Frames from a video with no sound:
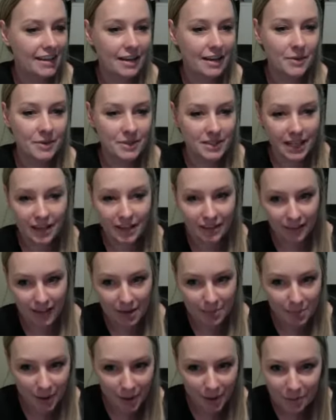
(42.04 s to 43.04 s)
it was like a light
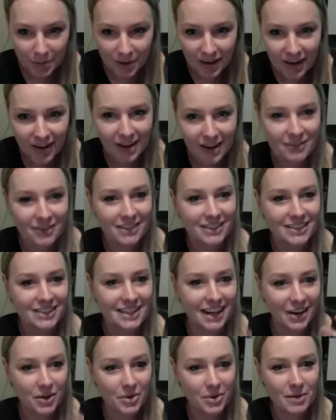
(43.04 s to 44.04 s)
bulb went off, and I was
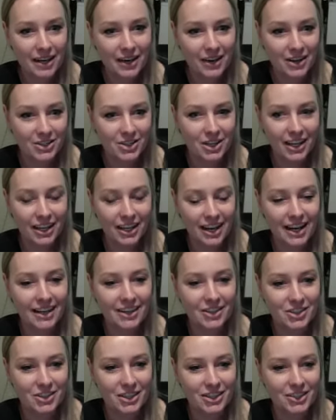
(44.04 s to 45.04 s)
like, oh my gosh, I could
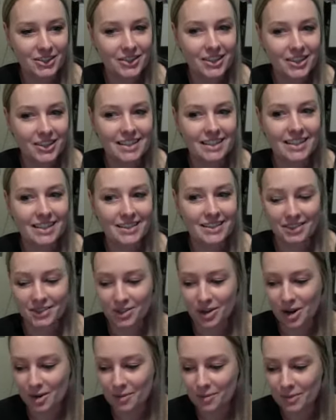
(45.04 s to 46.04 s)
actually do this as a
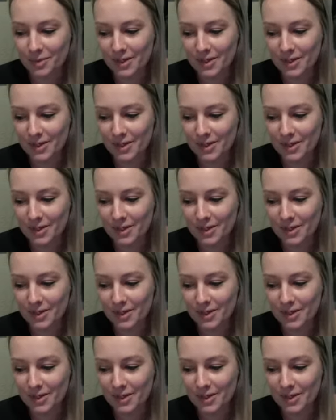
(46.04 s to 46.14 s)
job.